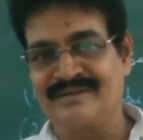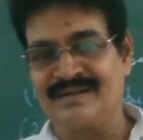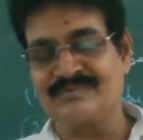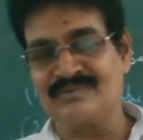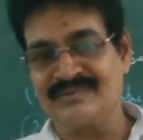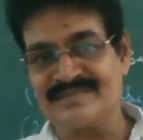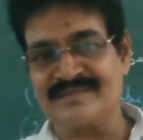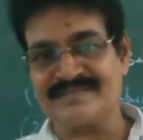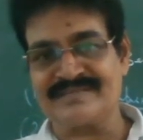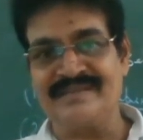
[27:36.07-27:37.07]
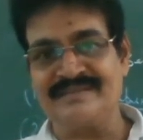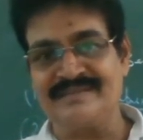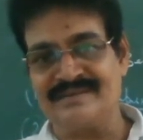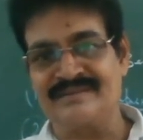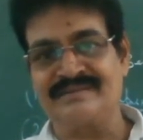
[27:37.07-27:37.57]
Up to this extent,
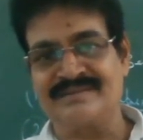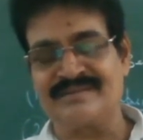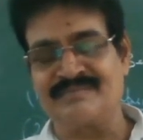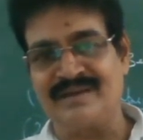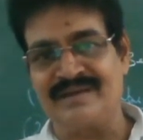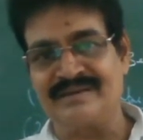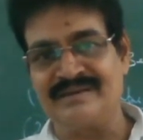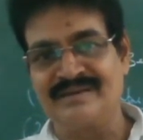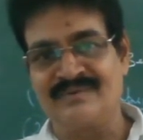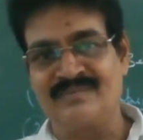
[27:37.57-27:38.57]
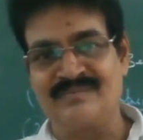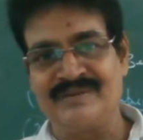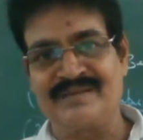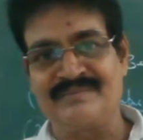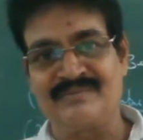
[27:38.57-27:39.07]
this empire
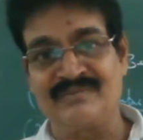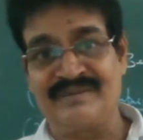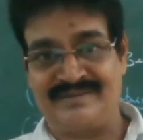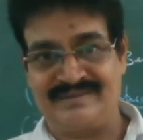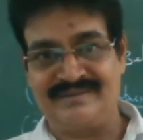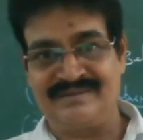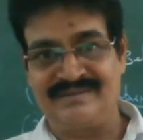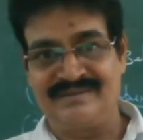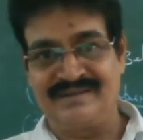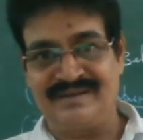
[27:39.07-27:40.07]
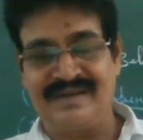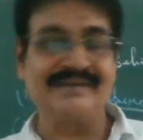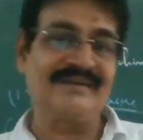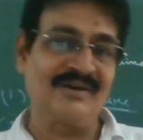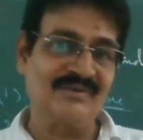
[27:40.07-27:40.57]
became the weak
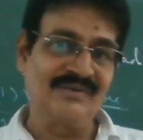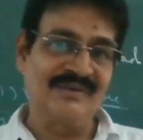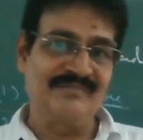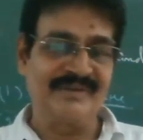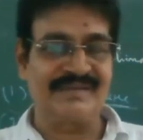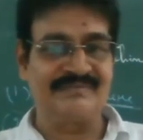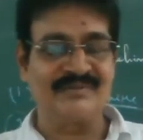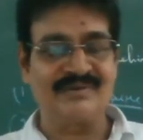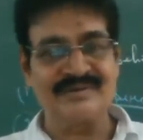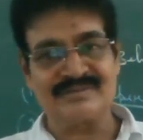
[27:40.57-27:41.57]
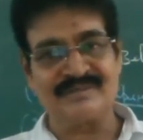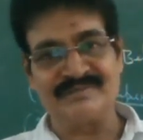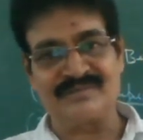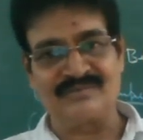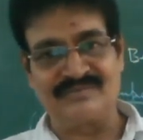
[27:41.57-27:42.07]
and now became the
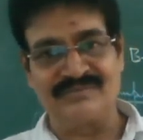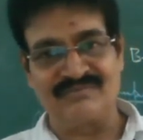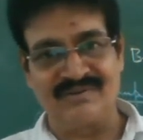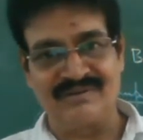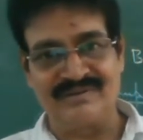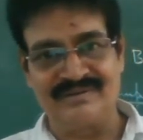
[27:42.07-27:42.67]
subject of the fall.